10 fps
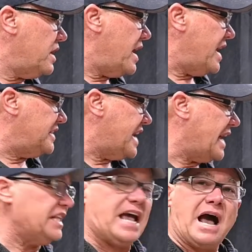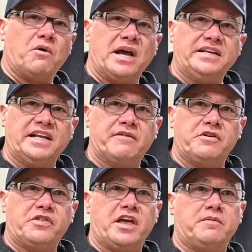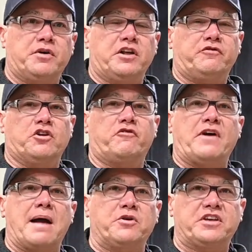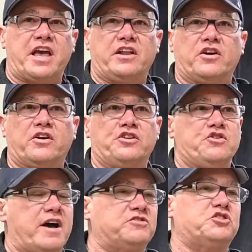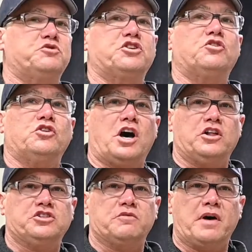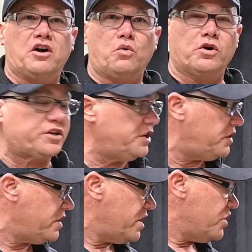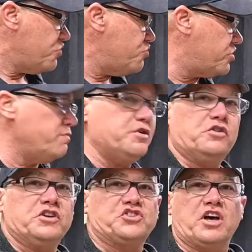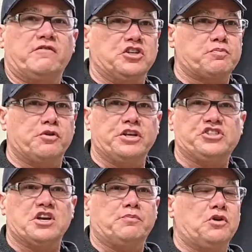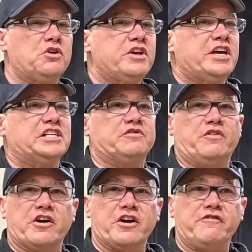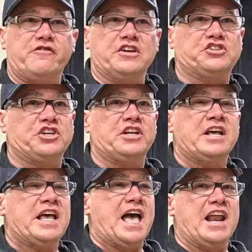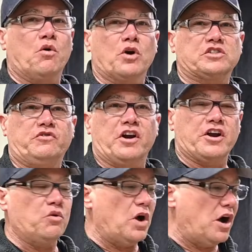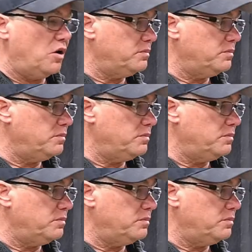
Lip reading: exactly how I did everything, but if you're a fabricator and you have some general knowledge of metalworking, you can build this oven. It's pretty simple. It's very efficient, and it works very well.